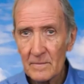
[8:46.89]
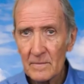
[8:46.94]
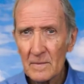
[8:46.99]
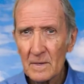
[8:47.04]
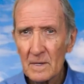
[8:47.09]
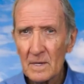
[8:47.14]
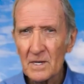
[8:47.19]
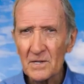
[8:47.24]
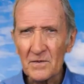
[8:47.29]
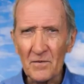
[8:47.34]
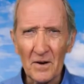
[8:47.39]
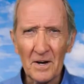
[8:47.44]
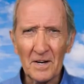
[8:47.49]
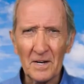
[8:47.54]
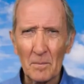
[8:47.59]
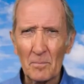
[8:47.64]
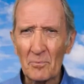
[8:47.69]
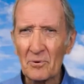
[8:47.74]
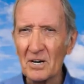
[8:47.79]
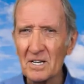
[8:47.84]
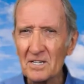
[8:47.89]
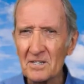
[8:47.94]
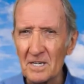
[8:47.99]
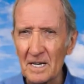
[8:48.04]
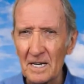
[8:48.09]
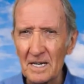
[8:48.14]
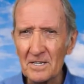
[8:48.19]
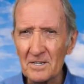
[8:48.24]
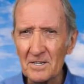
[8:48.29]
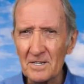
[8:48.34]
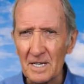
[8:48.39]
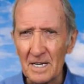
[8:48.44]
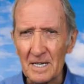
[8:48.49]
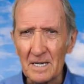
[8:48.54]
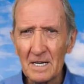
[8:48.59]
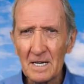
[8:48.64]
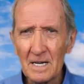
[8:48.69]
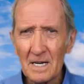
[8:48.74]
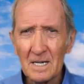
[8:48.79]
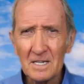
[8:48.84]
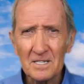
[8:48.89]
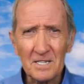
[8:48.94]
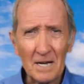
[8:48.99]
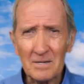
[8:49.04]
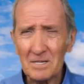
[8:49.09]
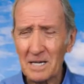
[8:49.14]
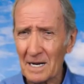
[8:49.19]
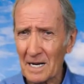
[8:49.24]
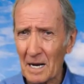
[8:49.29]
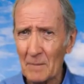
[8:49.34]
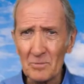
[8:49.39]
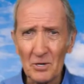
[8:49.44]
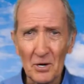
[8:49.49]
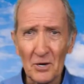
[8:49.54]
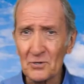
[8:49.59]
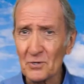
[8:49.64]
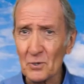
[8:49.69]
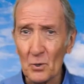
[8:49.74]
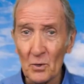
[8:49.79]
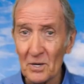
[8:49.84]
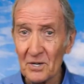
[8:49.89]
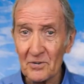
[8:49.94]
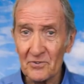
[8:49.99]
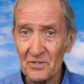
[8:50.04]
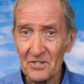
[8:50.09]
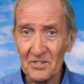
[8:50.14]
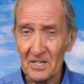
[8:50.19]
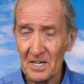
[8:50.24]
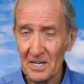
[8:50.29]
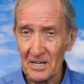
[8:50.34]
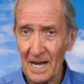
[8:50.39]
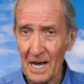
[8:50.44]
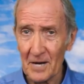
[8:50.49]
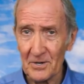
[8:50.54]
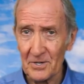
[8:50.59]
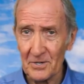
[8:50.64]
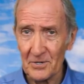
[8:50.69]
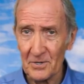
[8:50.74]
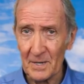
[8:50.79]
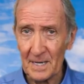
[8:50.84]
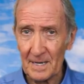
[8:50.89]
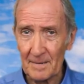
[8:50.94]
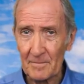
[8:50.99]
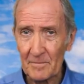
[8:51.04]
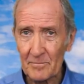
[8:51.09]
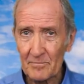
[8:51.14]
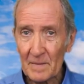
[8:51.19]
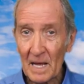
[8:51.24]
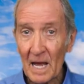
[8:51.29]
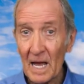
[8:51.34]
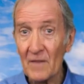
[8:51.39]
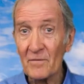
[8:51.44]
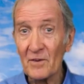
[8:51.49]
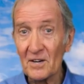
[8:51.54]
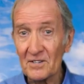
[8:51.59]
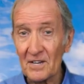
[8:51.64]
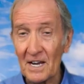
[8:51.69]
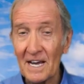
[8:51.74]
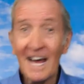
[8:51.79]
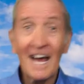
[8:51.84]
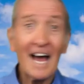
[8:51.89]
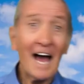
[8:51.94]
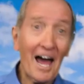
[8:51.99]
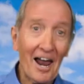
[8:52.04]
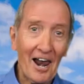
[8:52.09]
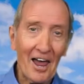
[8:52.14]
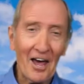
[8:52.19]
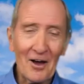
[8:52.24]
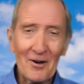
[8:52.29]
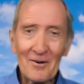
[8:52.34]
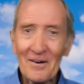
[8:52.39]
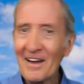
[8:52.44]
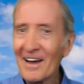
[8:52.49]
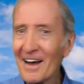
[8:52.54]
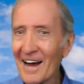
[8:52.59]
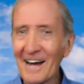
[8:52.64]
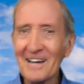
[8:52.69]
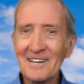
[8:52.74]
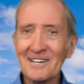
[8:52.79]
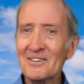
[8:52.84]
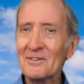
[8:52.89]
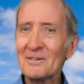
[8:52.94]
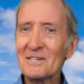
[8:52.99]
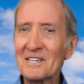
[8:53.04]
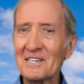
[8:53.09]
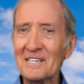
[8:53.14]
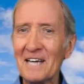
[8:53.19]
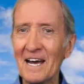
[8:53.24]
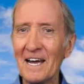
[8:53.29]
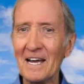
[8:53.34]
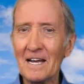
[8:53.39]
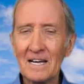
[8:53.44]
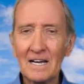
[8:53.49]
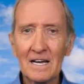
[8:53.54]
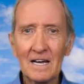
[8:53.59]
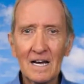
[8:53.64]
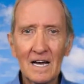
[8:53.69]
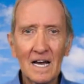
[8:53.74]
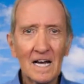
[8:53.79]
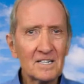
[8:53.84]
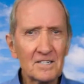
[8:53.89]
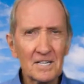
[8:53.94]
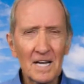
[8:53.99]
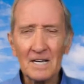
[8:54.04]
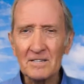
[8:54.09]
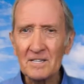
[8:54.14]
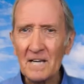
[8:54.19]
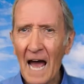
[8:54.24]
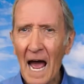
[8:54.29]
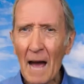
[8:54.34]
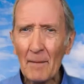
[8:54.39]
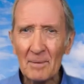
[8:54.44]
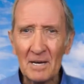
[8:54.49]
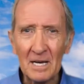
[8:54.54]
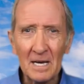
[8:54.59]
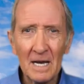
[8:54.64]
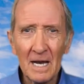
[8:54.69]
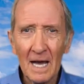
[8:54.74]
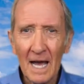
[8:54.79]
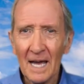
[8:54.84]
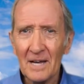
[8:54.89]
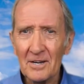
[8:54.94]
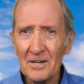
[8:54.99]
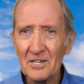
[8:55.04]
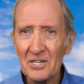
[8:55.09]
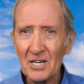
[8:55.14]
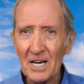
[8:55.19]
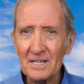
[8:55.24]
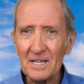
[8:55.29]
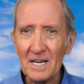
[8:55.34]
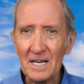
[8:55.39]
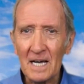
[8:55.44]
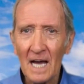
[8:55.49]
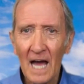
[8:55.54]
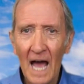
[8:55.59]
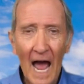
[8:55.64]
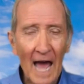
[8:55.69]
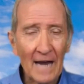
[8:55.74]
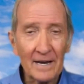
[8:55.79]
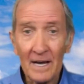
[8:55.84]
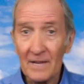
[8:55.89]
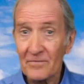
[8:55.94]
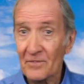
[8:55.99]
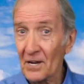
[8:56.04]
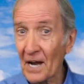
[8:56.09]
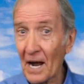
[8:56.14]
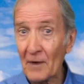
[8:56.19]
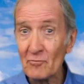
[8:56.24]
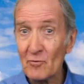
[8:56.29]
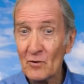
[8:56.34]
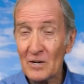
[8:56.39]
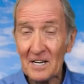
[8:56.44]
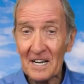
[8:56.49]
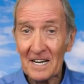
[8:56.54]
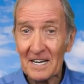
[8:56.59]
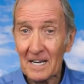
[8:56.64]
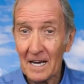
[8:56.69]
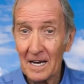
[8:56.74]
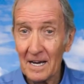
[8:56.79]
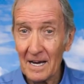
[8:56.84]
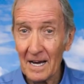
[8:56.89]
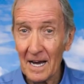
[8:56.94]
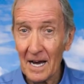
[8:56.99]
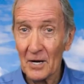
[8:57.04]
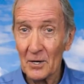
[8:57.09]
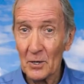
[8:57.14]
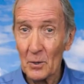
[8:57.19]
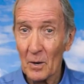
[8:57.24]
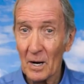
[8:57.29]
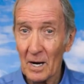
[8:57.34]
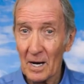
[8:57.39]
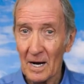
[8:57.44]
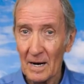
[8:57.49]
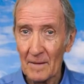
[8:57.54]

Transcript: It's very depressing, isn't it? Sounds like I'm not at all interested in how you're doing. If I say, "Hello, how are you doing today?" It sounds happy, energetic, and that I really care how you are.